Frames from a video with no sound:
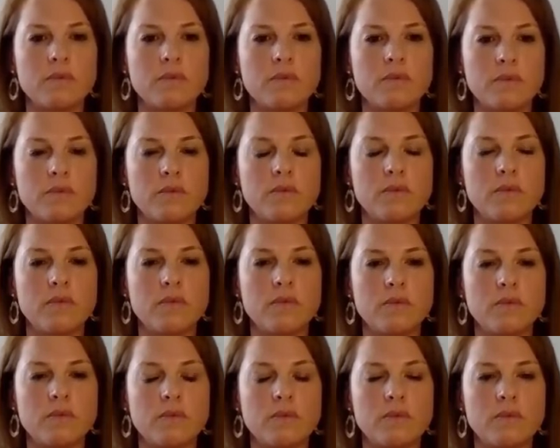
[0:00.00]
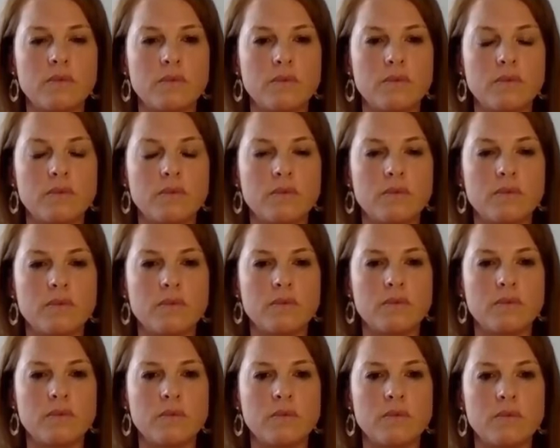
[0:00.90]

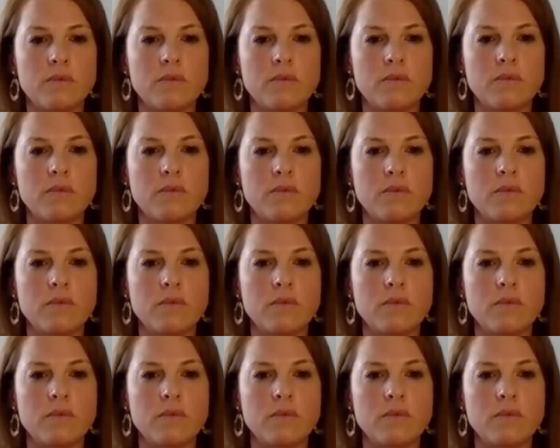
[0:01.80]
No words are spoken by the person on screen.